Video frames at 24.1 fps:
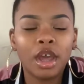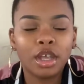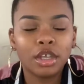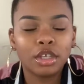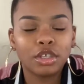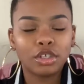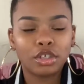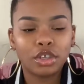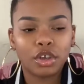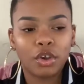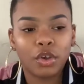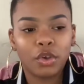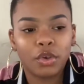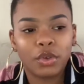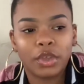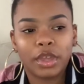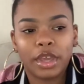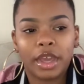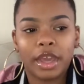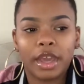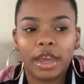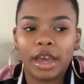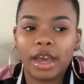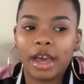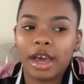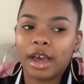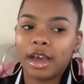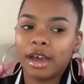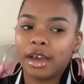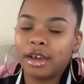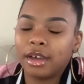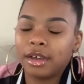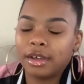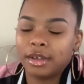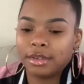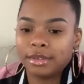So yeah,
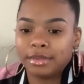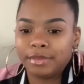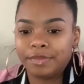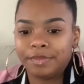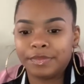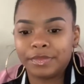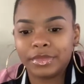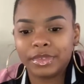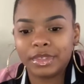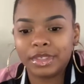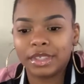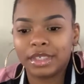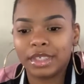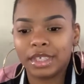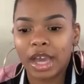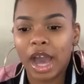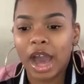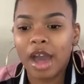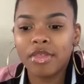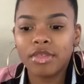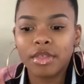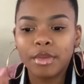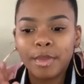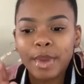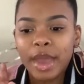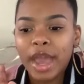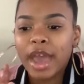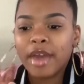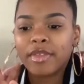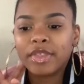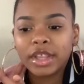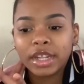I got in the bath.